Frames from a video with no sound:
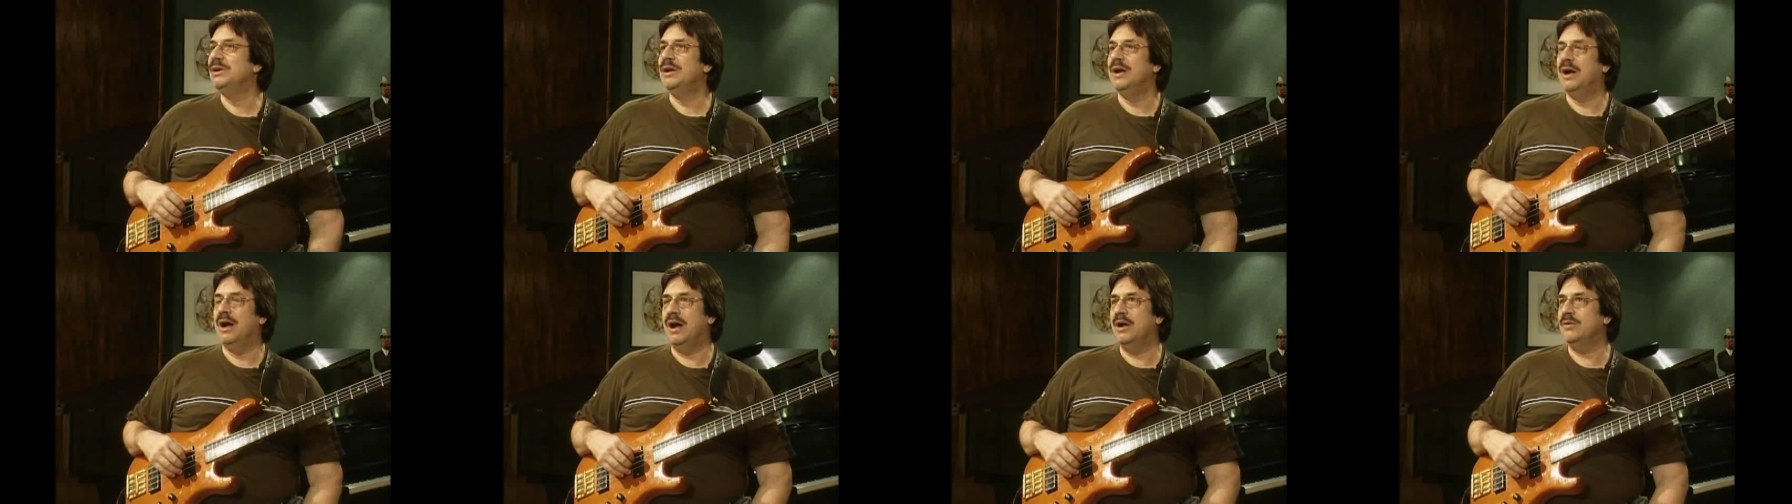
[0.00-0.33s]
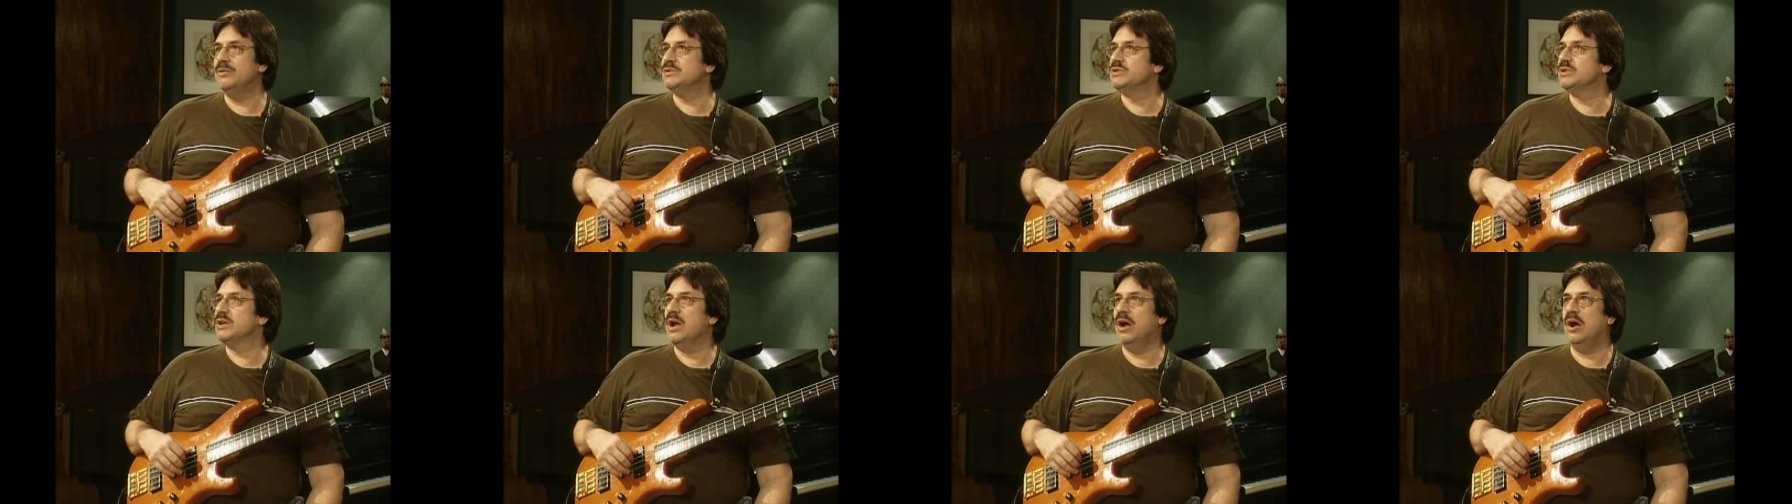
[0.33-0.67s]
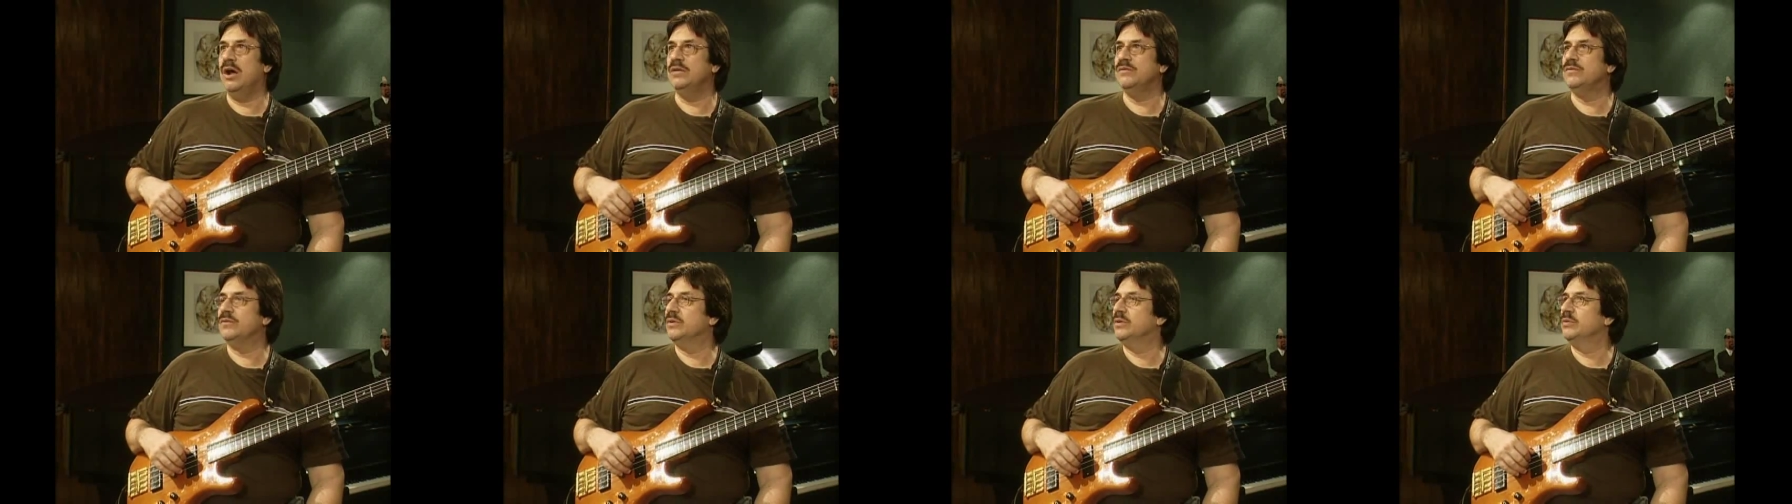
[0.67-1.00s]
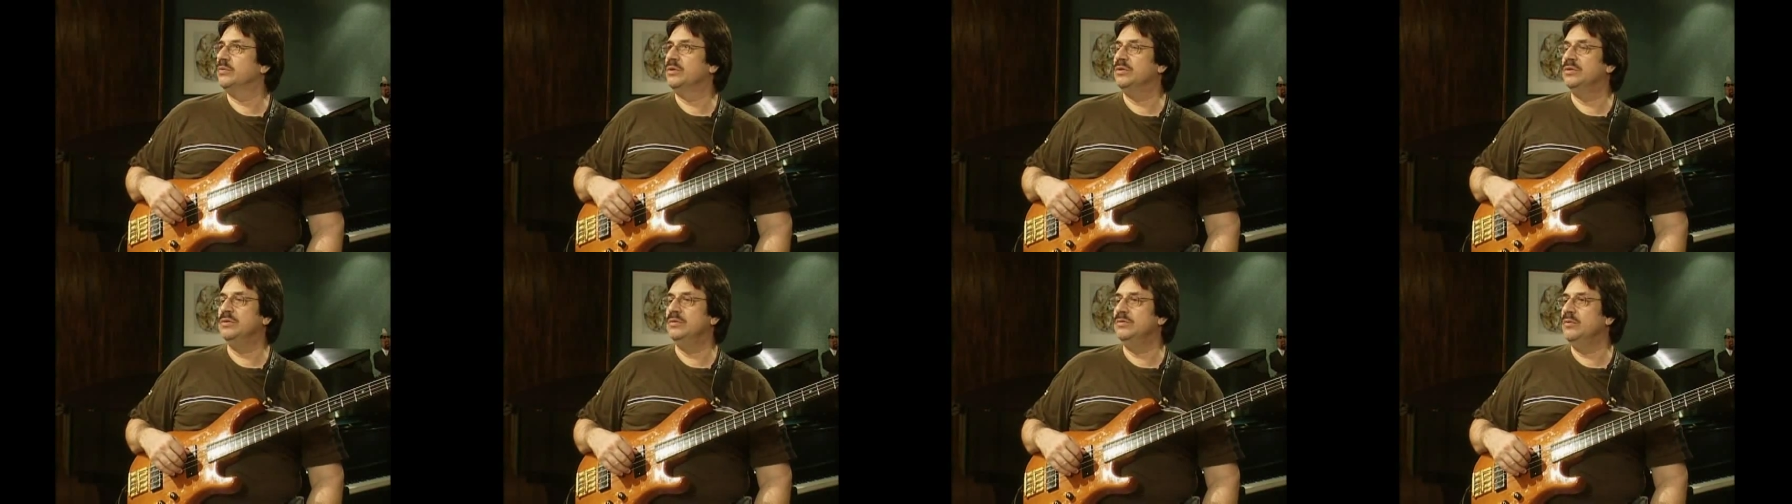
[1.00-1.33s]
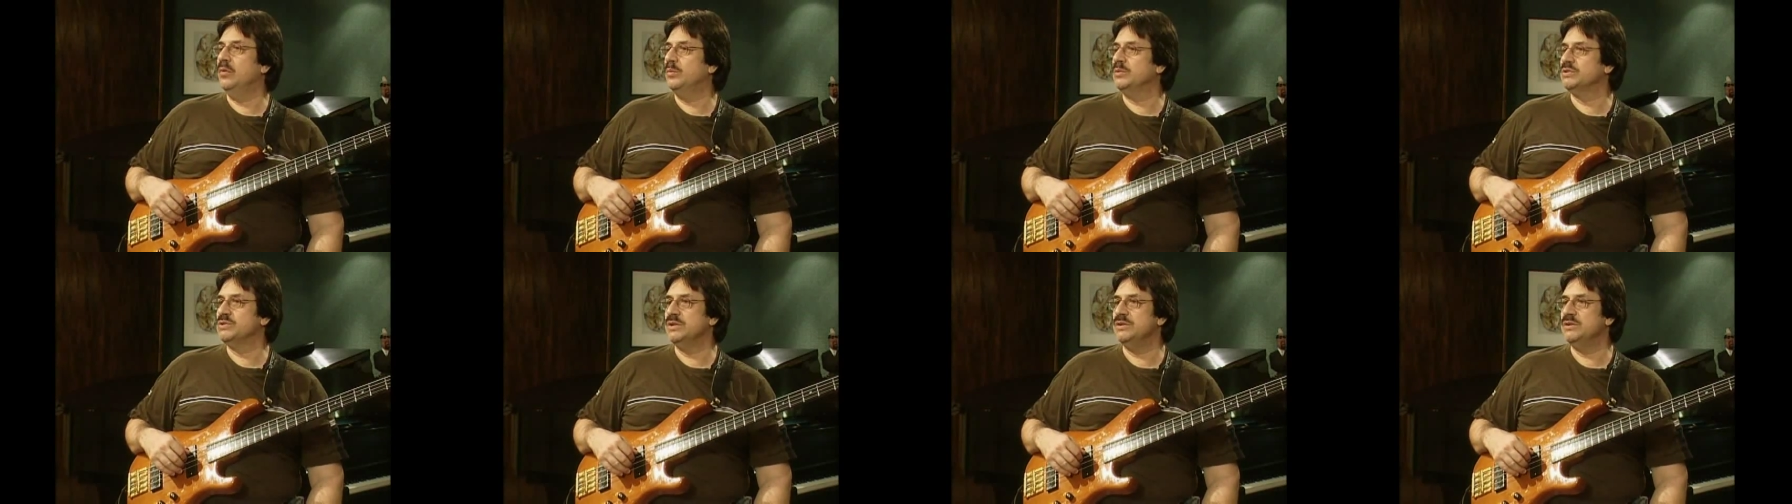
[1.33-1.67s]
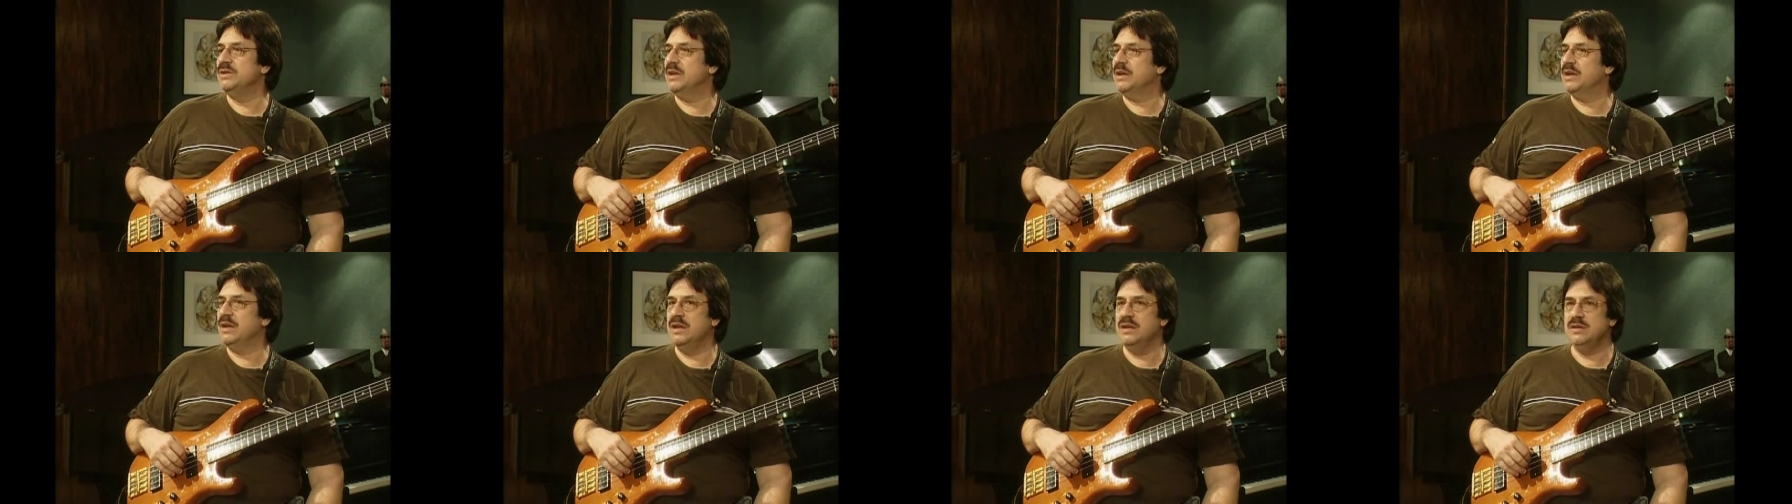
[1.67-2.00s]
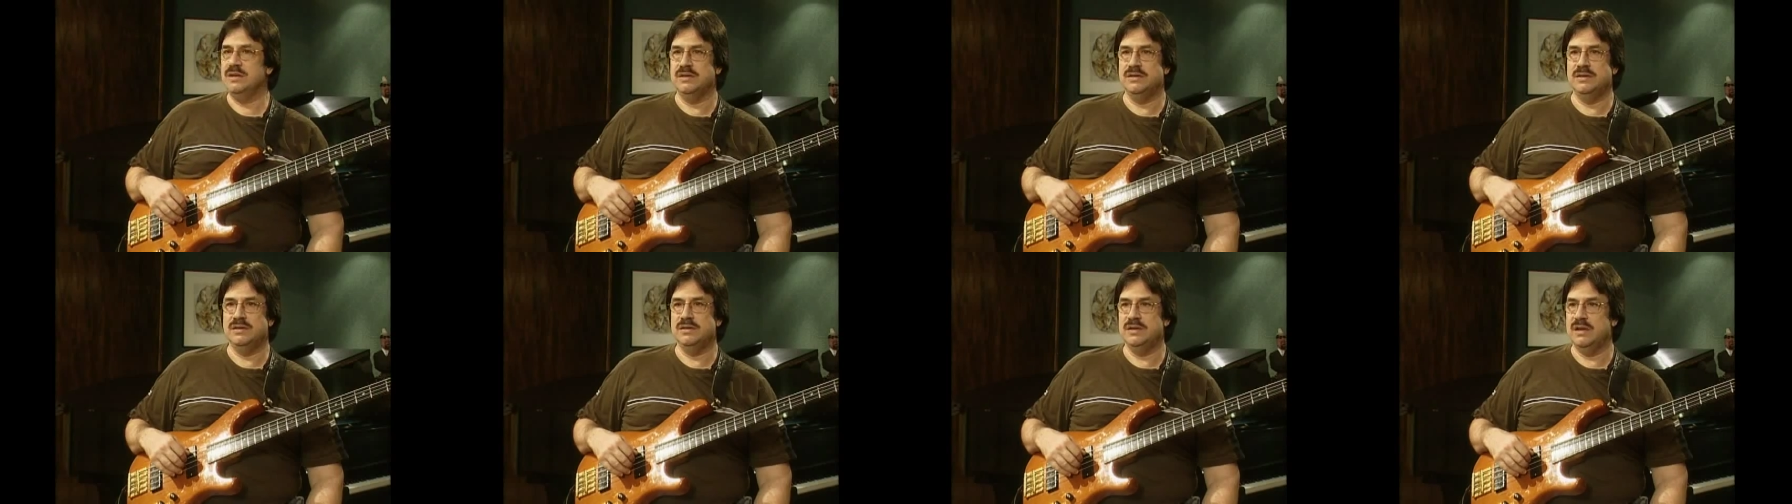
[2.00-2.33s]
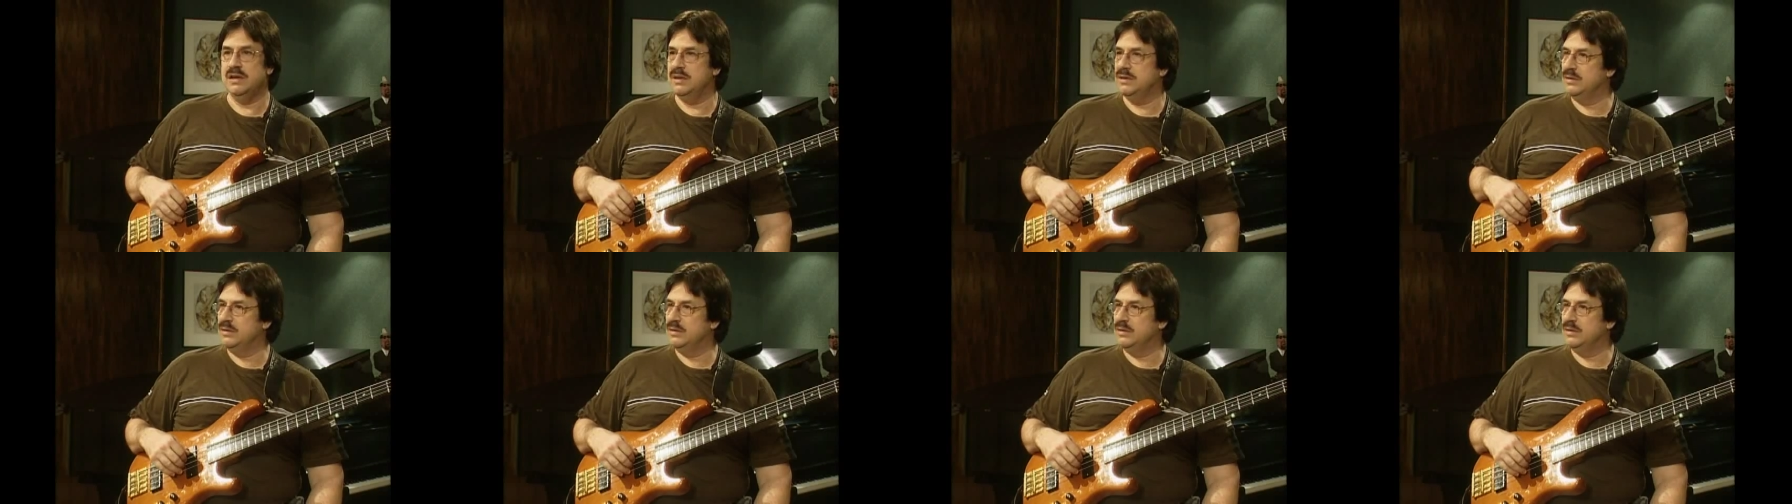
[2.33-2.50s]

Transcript: I was gone for almost a decade, and